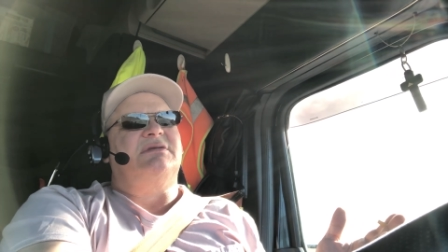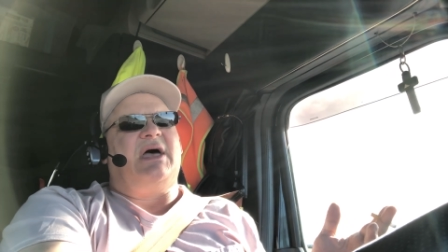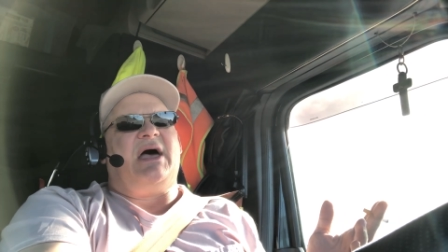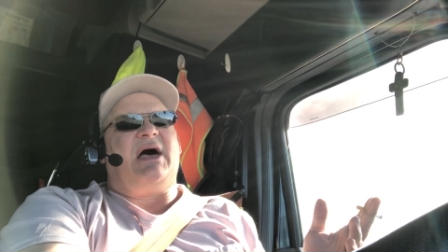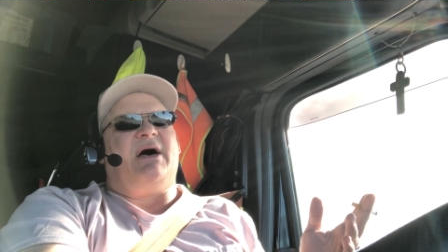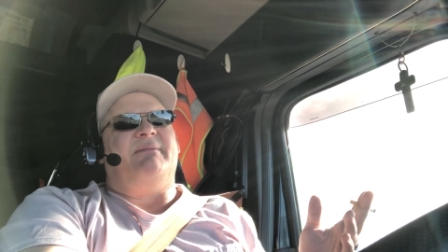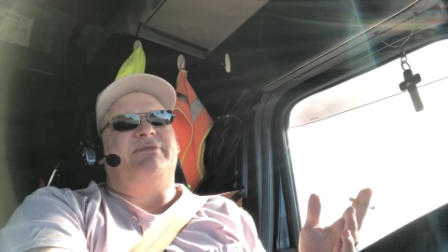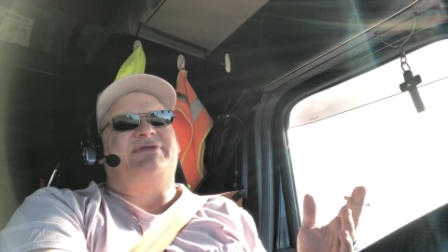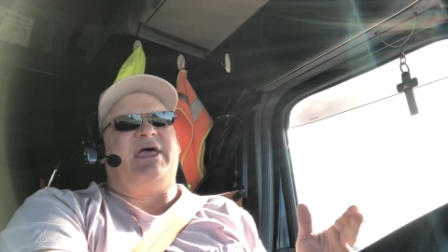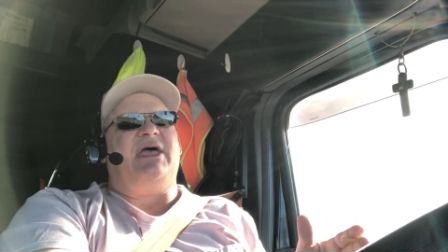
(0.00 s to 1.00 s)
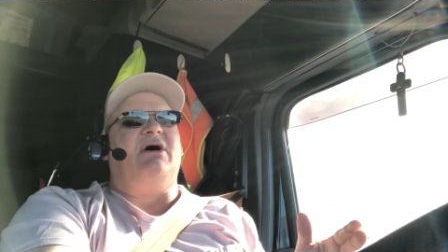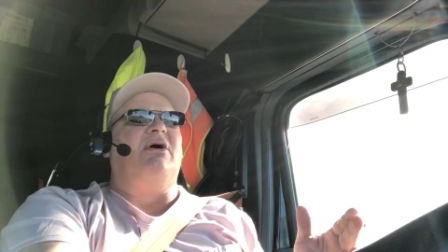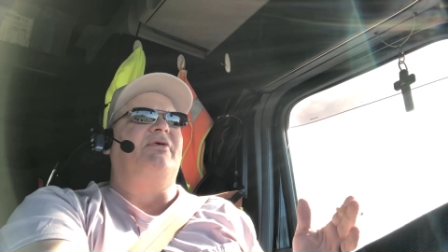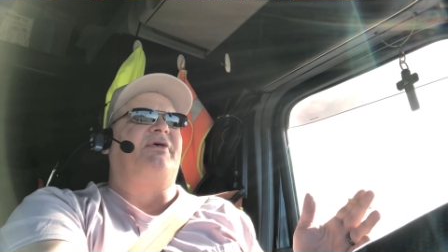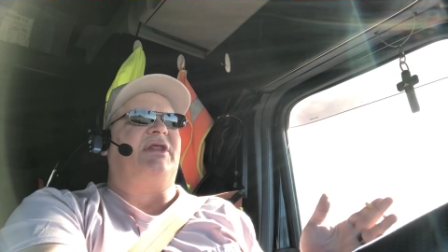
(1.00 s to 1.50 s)
um,
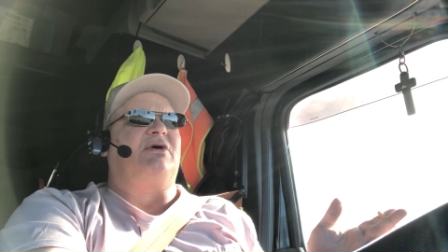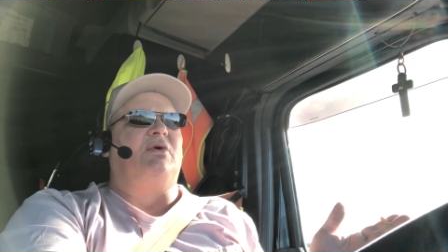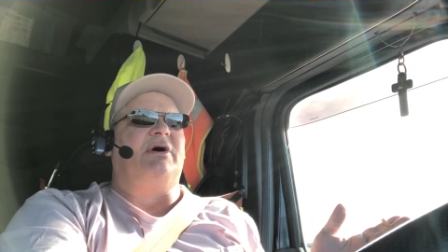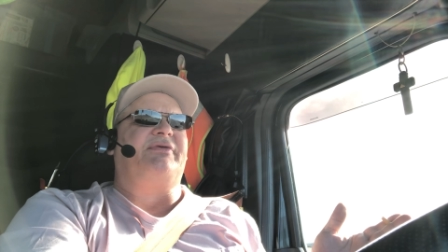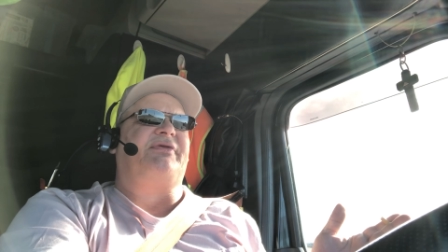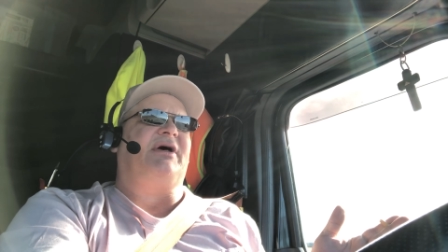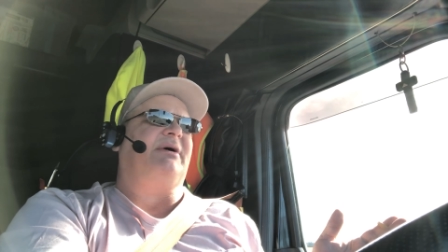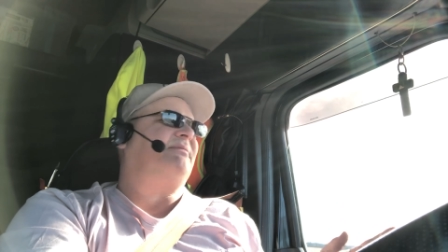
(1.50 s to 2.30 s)
tails, and of course,